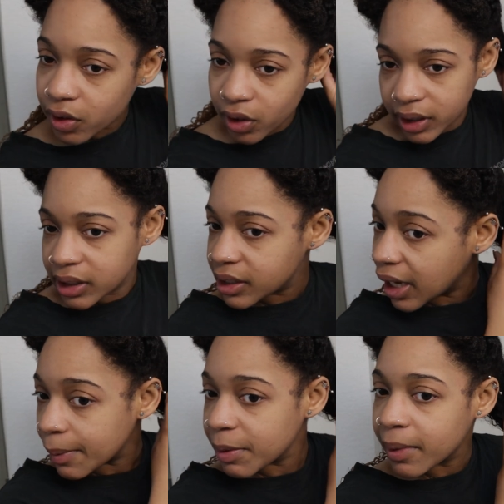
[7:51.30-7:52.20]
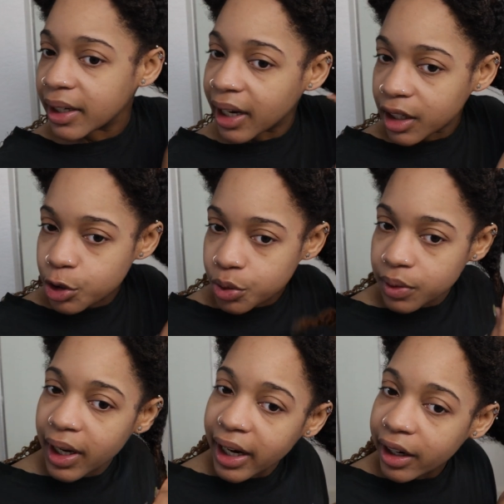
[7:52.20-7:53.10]
the longest time in my natural
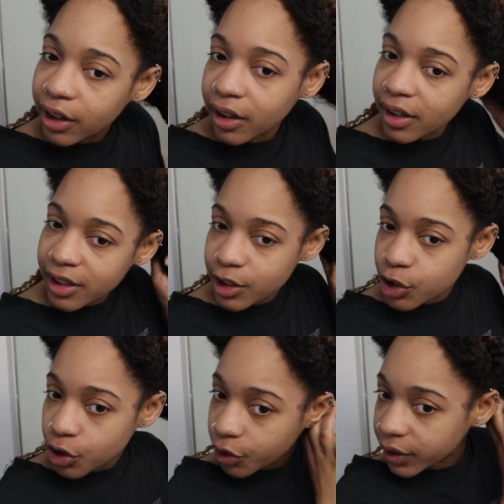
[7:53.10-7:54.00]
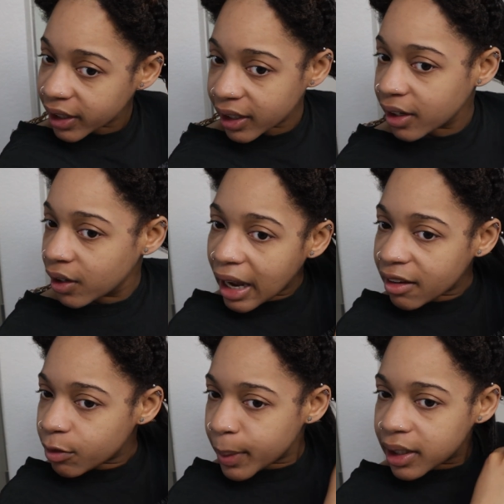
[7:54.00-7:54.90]
hair journey,
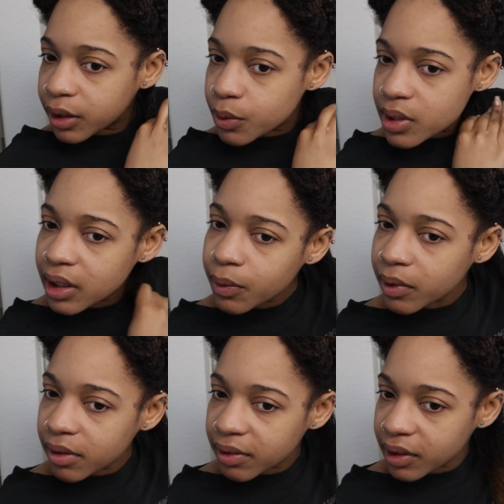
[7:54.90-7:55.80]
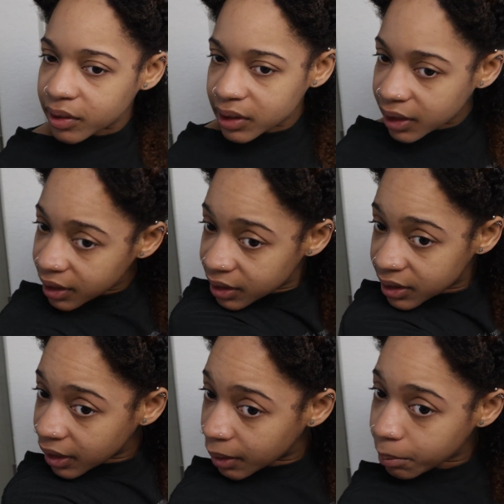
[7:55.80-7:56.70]
I've been using what feels like the
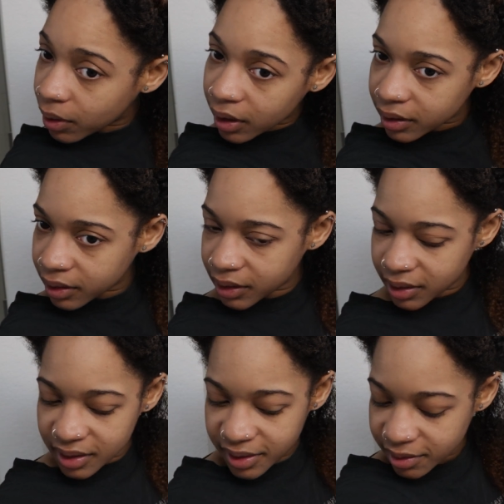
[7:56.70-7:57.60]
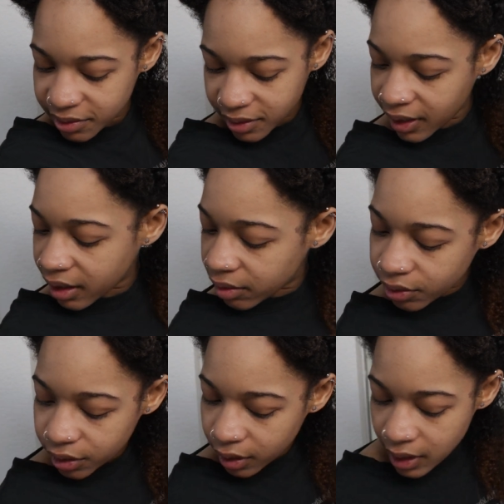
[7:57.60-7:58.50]
same products
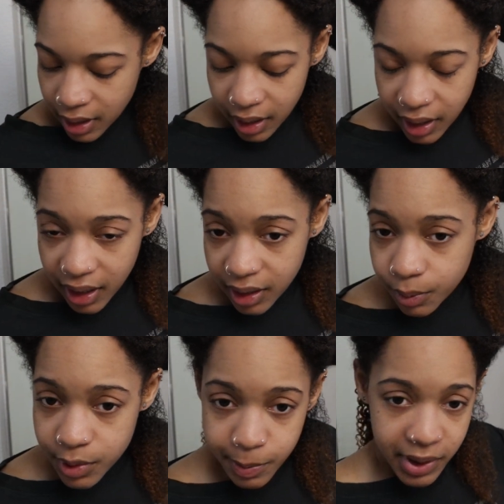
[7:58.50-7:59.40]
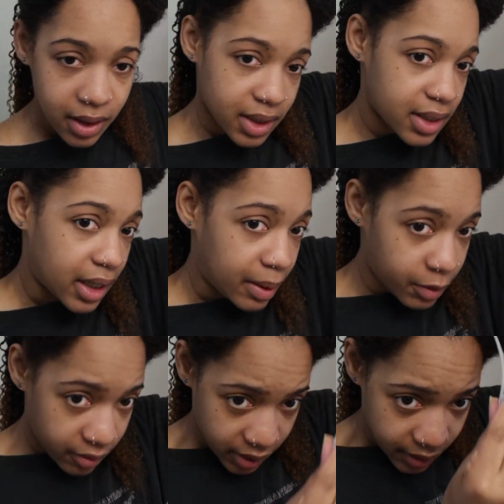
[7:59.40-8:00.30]
forever, and it was because I'm a
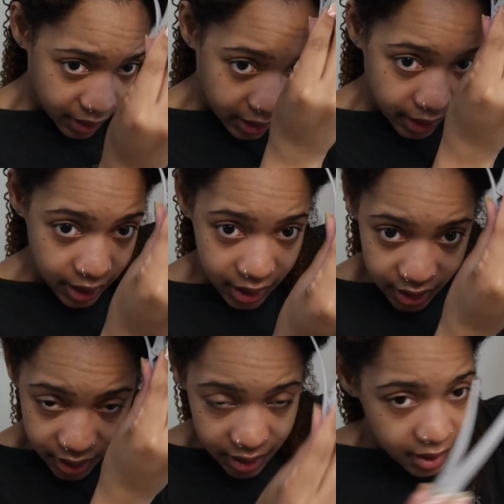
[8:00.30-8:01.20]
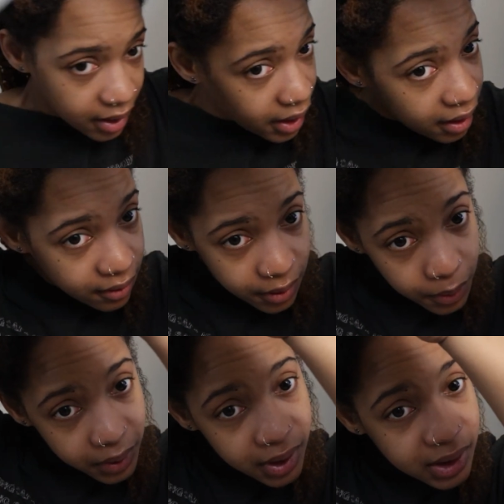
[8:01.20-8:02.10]
very like, if it
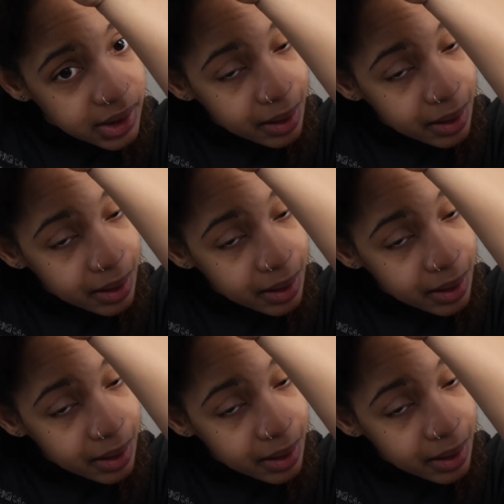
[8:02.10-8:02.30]
works,